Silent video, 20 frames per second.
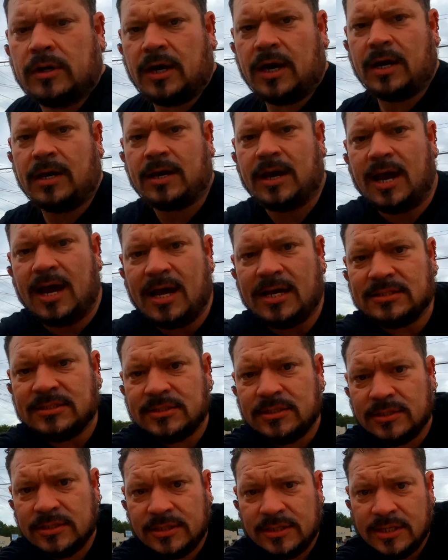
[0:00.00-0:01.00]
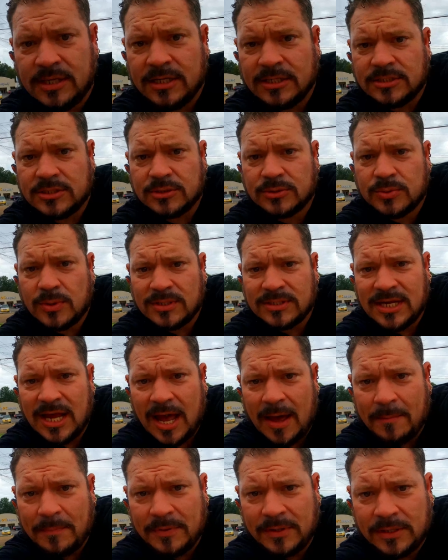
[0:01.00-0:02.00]
Okay, guys, this is what's
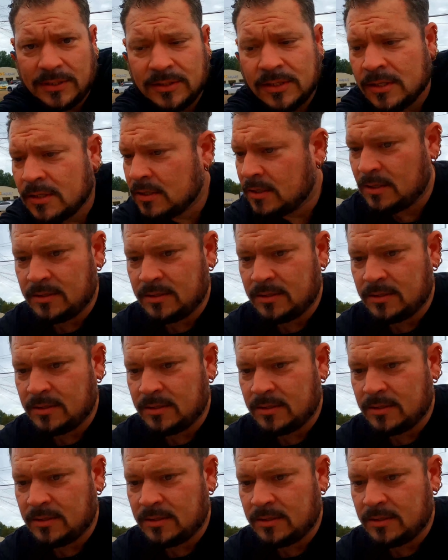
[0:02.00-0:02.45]
happening.